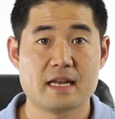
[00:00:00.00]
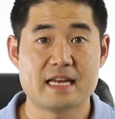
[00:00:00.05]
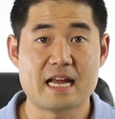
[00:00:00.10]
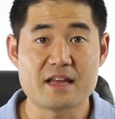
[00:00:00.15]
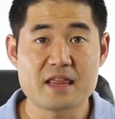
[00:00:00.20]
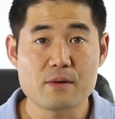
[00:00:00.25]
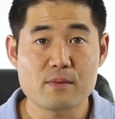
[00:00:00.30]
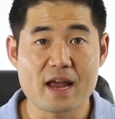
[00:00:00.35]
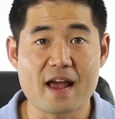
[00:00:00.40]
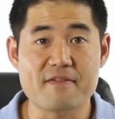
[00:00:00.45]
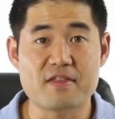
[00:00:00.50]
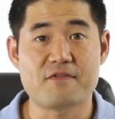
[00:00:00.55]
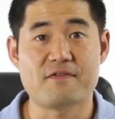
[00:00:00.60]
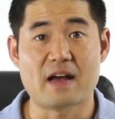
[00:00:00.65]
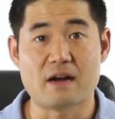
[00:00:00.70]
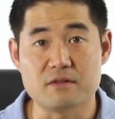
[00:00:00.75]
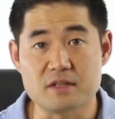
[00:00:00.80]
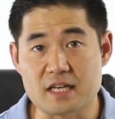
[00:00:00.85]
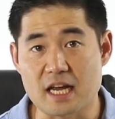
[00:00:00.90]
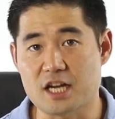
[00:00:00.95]
Now that we have the
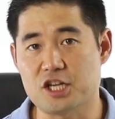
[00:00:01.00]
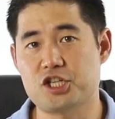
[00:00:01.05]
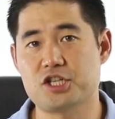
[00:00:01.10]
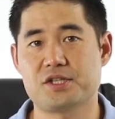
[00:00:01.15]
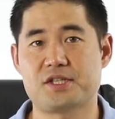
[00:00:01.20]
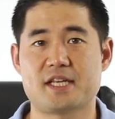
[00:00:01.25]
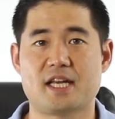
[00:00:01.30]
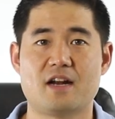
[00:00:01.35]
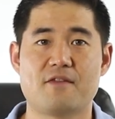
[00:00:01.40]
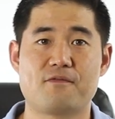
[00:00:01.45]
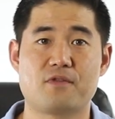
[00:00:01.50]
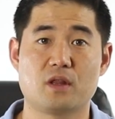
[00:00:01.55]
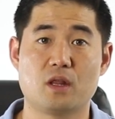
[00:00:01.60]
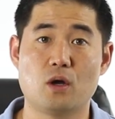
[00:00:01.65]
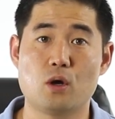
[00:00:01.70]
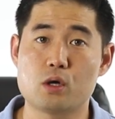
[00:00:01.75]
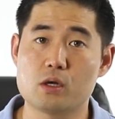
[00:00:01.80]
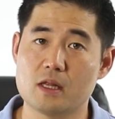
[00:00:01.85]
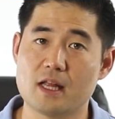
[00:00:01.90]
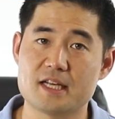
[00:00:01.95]
foundation set up for
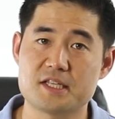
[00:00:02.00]
local